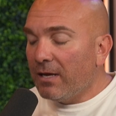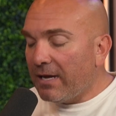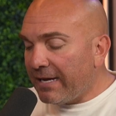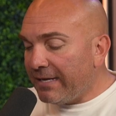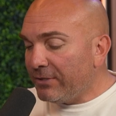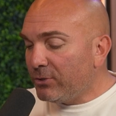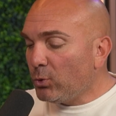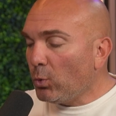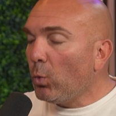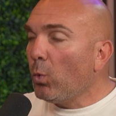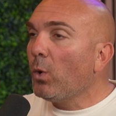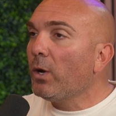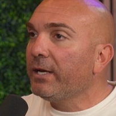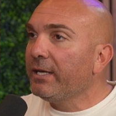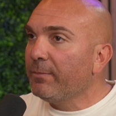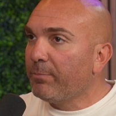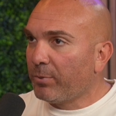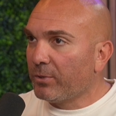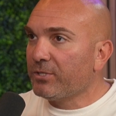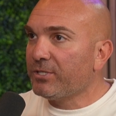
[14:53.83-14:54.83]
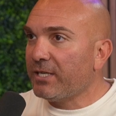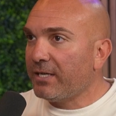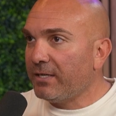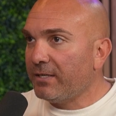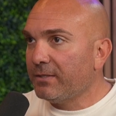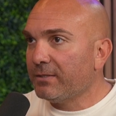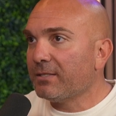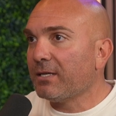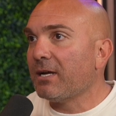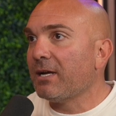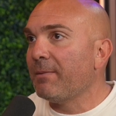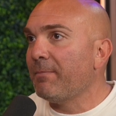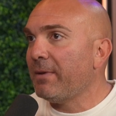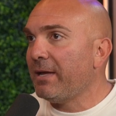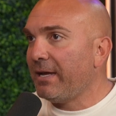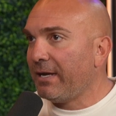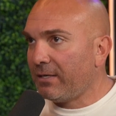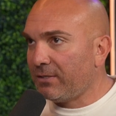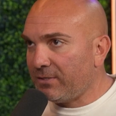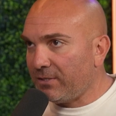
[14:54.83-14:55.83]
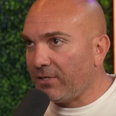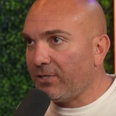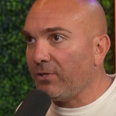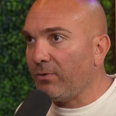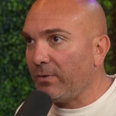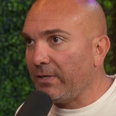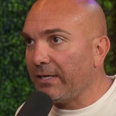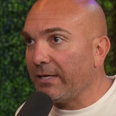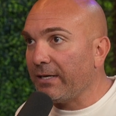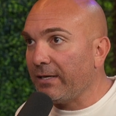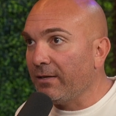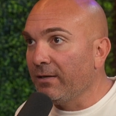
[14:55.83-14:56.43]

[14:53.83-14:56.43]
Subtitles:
and 20% of the time executing it.